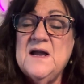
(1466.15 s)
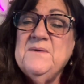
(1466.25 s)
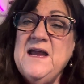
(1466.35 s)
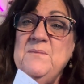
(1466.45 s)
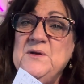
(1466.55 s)
I'm
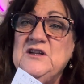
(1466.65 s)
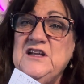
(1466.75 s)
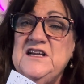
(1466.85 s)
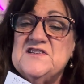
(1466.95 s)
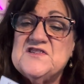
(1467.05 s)
keeping a
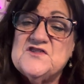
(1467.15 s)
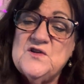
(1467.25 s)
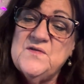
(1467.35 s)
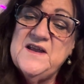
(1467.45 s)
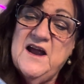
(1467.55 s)
list
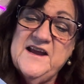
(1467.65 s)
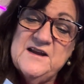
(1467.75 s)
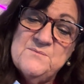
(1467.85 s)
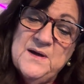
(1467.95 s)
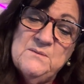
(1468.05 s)
so that I
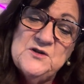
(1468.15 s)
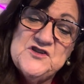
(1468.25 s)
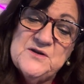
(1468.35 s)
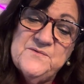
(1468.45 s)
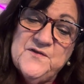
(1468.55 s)
can publish
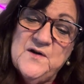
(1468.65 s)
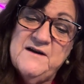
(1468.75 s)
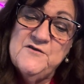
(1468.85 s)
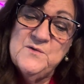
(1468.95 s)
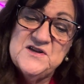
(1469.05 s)
them for
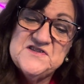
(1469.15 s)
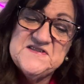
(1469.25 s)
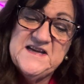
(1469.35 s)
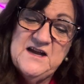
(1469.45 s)
everyone to see.